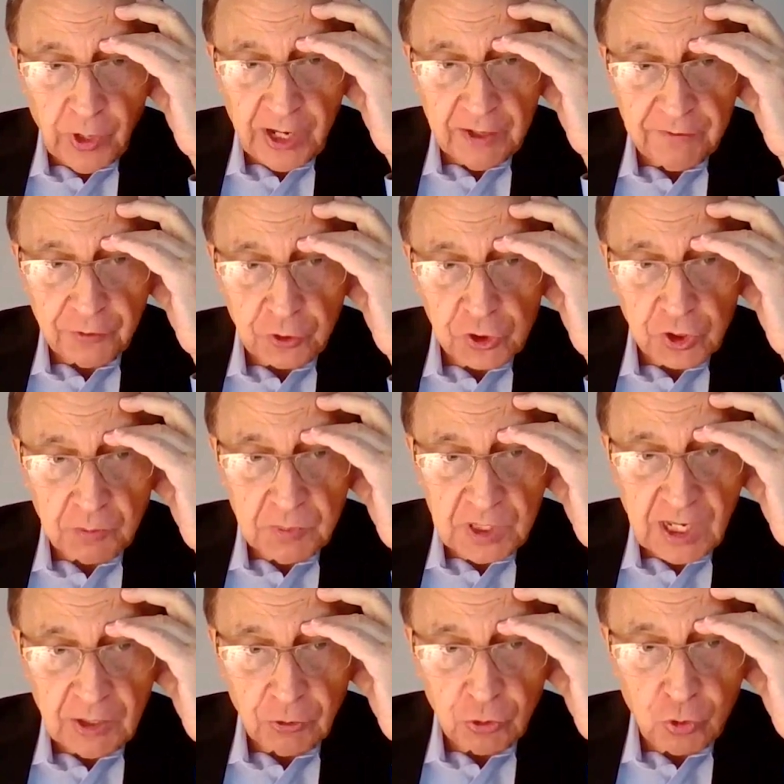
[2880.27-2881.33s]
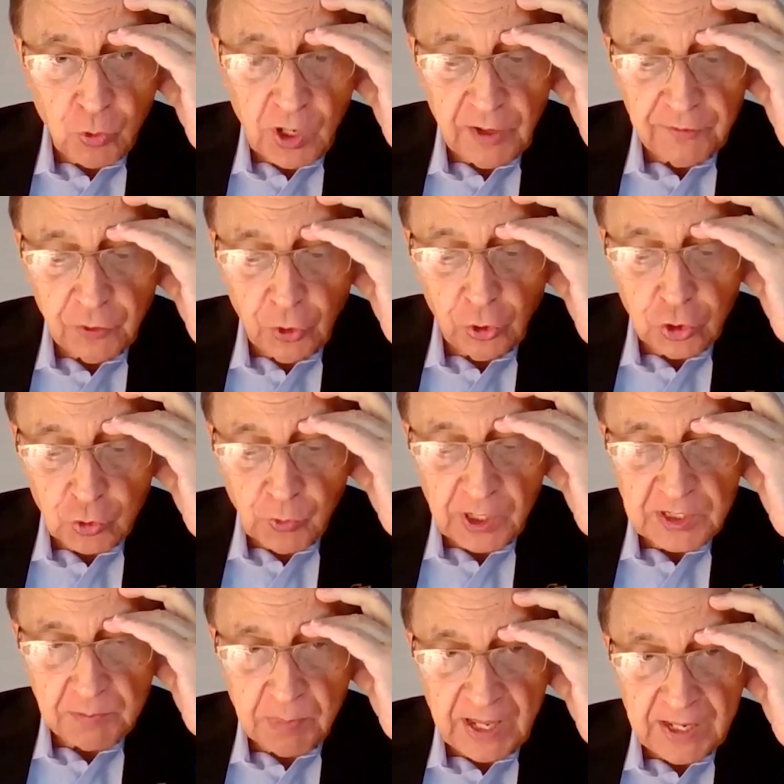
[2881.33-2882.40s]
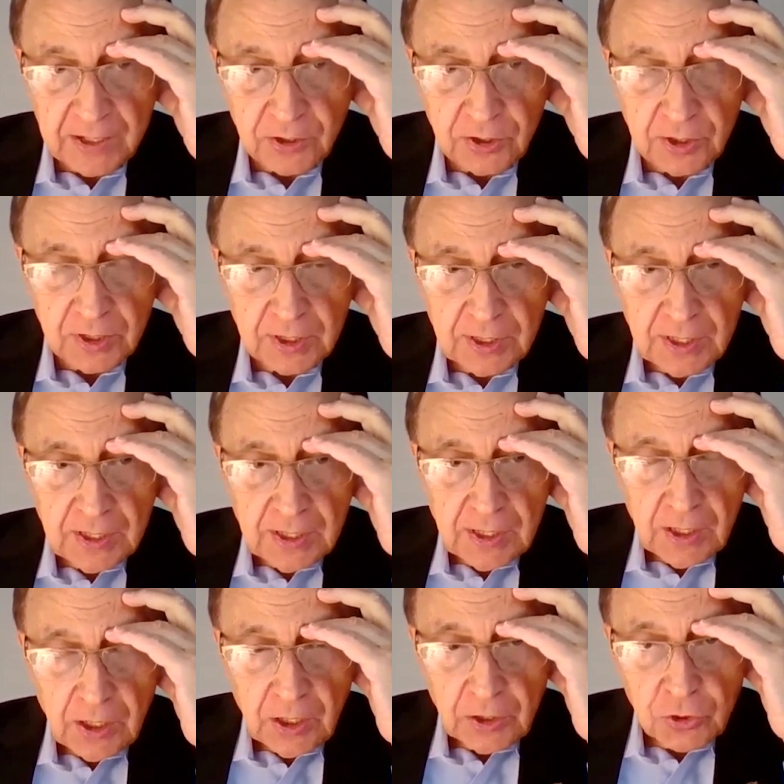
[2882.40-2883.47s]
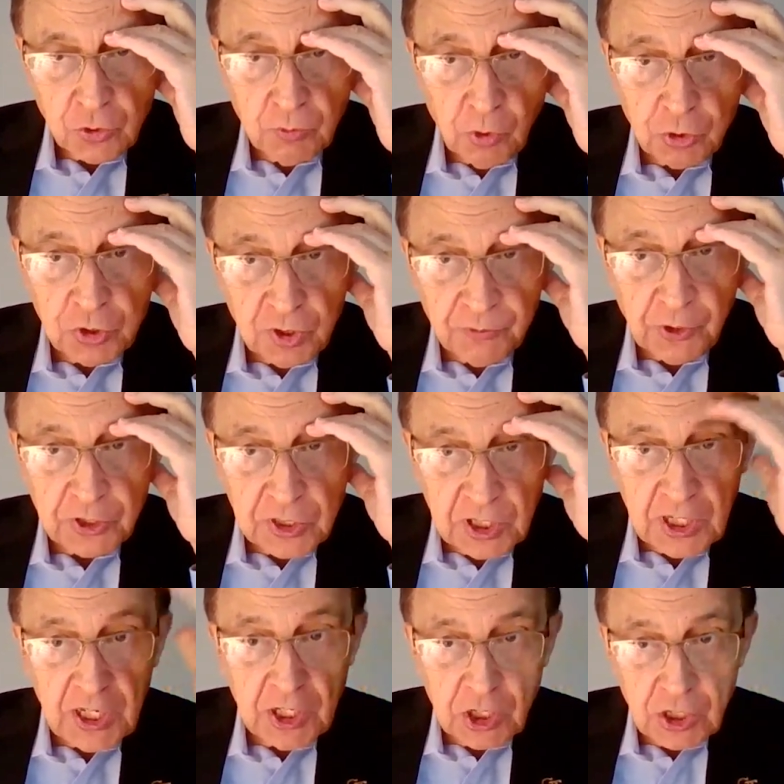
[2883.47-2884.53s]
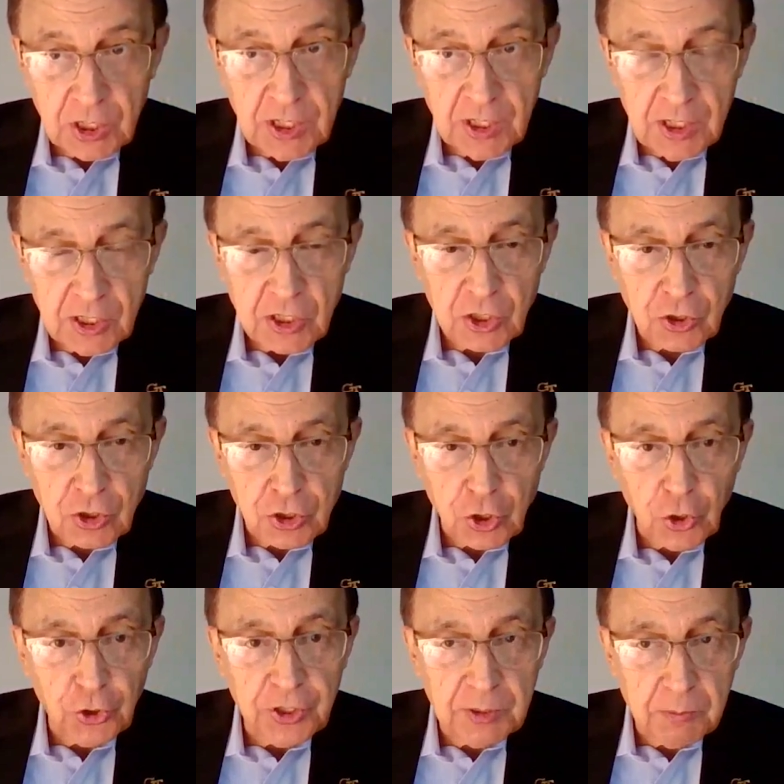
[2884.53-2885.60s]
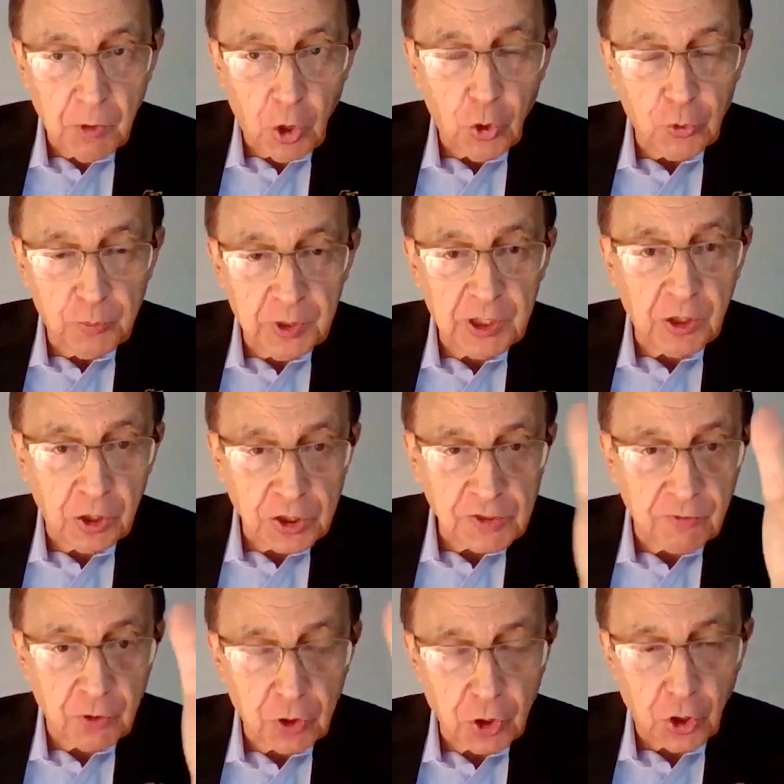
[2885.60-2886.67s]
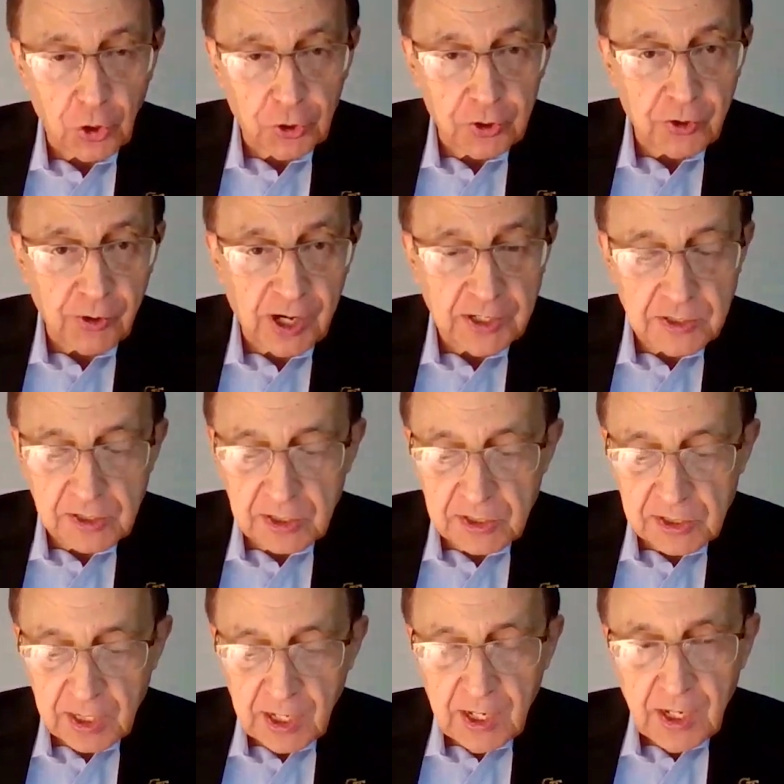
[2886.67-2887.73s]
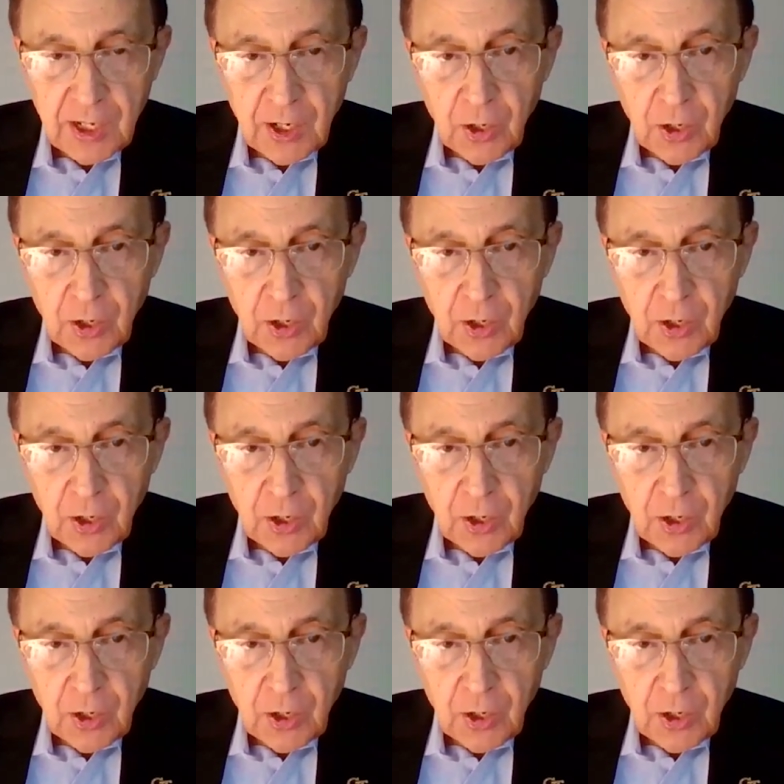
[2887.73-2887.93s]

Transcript: you ran for some 10 or 12 years was blended. So most of us teach in distance learning mode because of the current crisis.